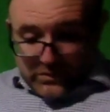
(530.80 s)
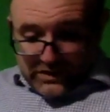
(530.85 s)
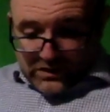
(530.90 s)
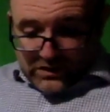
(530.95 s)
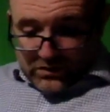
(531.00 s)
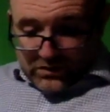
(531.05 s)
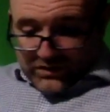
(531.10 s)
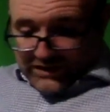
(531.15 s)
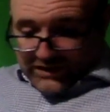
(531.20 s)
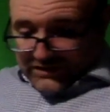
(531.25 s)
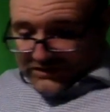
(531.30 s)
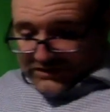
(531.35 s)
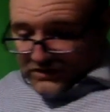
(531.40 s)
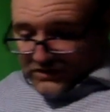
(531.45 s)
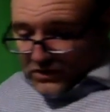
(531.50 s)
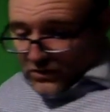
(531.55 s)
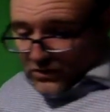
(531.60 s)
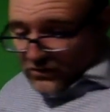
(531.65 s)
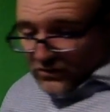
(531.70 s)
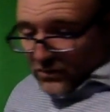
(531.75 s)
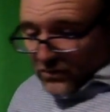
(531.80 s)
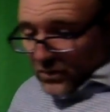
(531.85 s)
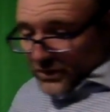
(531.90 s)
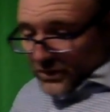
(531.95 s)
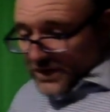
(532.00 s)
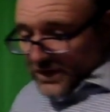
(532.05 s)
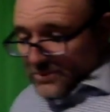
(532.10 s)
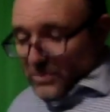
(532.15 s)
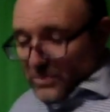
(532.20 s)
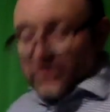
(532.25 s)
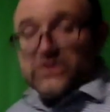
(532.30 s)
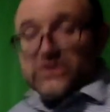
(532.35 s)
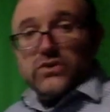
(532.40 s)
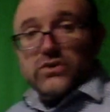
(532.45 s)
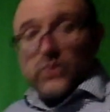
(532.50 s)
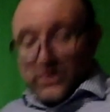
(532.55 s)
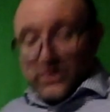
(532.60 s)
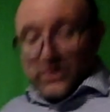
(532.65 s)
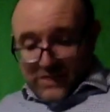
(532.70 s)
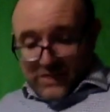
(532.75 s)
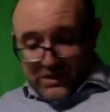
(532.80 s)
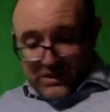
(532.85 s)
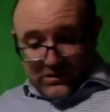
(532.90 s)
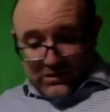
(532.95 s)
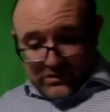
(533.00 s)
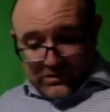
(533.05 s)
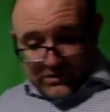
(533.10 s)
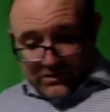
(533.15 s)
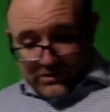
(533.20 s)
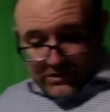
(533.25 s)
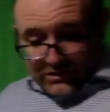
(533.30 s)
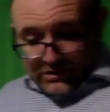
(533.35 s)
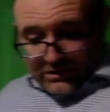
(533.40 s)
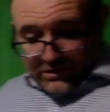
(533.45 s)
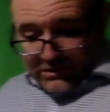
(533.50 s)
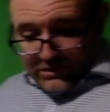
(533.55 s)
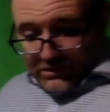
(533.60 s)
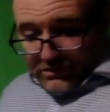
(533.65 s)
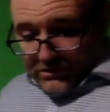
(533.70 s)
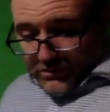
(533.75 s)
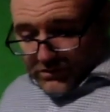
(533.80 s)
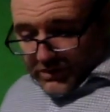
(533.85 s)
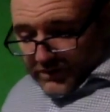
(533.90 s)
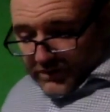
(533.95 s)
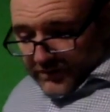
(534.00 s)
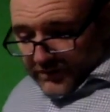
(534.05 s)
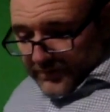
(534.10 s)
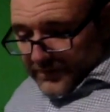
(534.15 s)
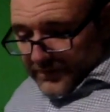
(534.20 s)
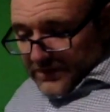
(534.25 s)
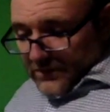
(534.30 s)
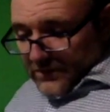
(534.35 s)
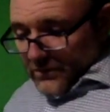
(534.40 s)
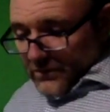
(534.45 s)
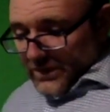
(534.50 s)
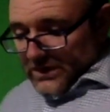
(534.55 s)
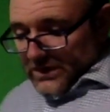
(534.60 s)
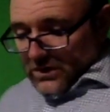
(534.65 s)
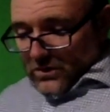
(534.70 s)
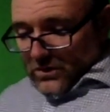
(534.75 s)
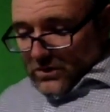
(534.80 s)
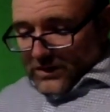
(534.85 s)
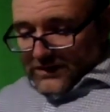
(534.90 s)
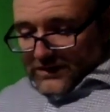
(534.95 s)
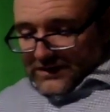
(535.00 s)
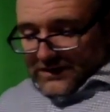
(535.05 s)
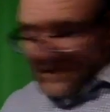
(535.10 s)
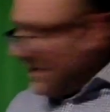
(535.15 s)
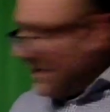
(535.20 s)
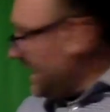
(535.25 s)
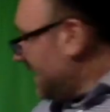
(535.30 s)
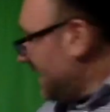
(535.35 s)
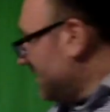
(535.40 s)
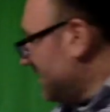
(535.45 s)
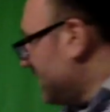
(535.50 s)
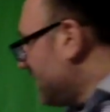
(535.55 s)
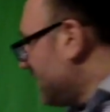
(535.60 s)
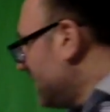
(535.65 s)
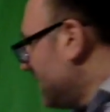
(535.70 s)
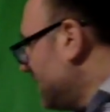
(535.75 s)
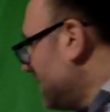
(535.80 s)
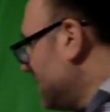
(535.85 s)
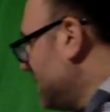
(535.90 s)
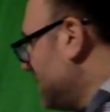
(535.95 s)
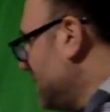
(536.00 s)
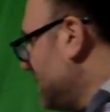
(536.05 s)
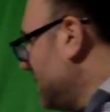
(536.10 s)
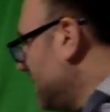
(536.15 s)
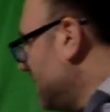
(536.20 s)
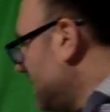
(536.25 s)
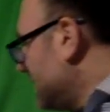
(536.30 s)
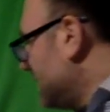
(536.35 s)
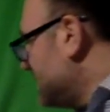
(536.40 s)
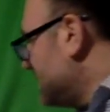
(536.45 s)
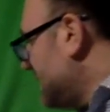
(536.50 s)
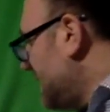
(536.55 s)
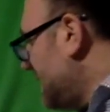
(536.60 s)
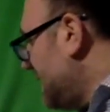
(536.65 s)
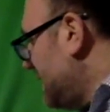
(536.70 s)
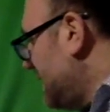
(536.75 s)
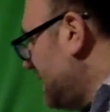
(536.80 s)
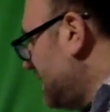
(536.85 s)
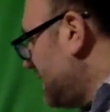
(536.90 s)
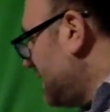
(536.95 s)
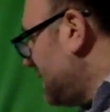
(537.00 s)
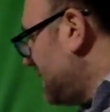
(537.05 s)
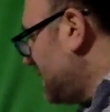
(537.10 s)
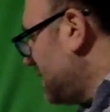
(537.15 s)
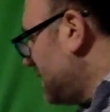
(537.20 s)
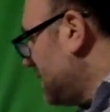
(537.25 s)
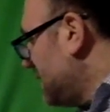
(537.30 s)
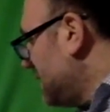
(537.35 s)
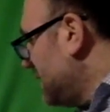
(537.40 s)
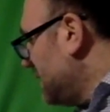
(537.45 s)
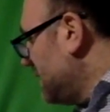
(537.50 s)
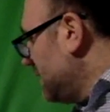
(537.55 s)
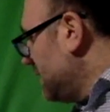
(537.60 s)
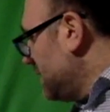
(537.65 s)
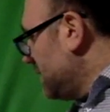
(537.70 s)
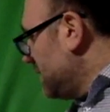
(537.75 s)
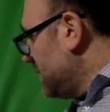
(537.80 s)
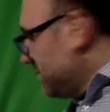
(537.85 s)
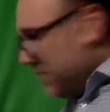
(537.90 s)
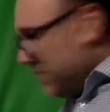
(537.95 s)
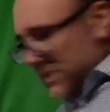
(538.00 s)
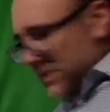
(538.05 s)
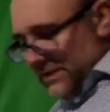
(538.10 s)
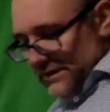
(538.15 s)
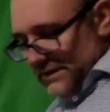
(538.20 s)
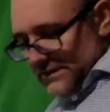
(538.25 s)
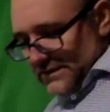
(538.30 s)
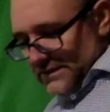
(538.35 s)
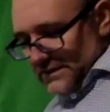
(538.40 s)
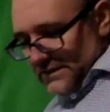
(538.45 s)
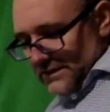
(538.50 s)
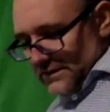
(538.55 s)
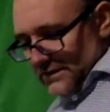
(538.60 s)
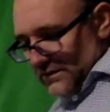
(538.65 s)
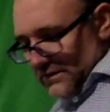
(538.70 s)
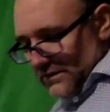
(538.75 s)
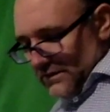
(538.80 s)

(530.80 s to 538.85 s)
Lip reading: know that there's 240 per square meter. Well, we know that the length is 8 plus the